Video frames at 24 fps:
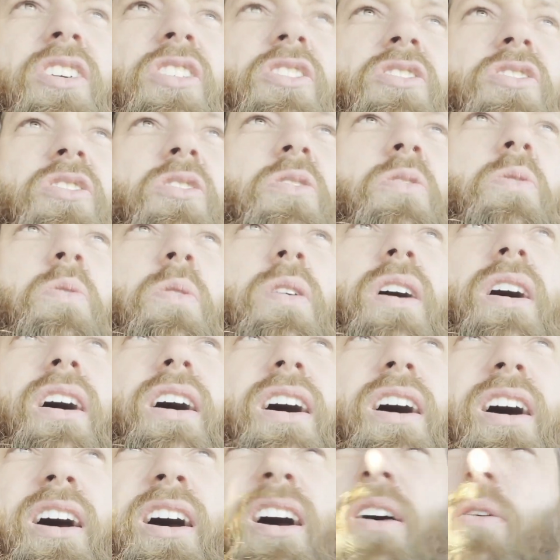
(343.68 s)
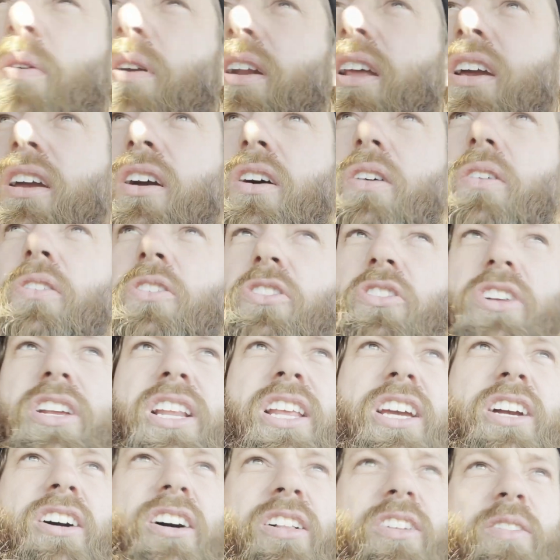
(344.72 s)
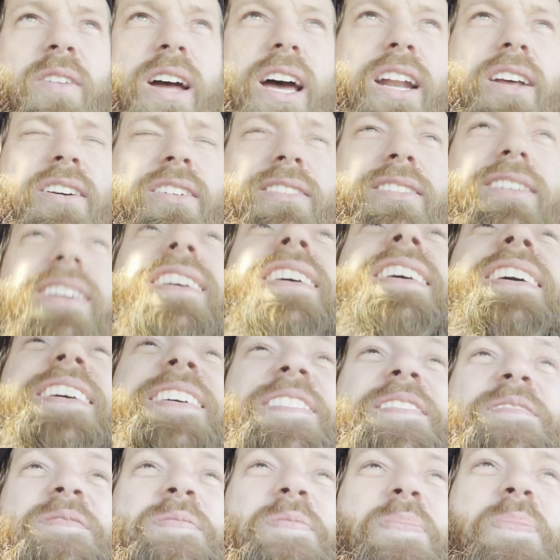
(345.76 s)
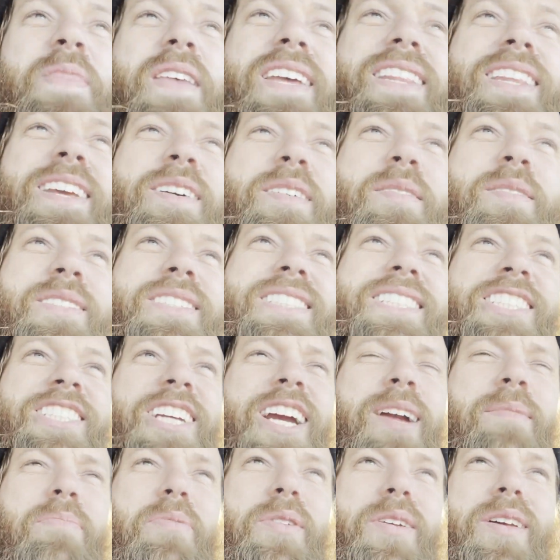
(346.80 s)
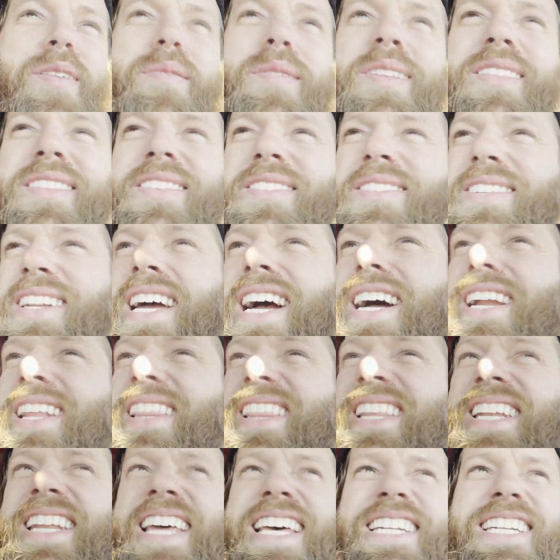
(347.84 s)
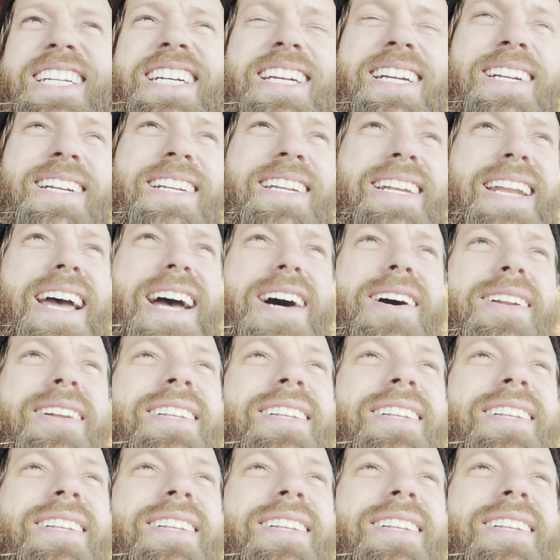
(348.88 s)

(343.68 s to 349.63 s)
to, where'd I go? Greeley, Colorado. And there was a checkpoint I went through down in the desert, down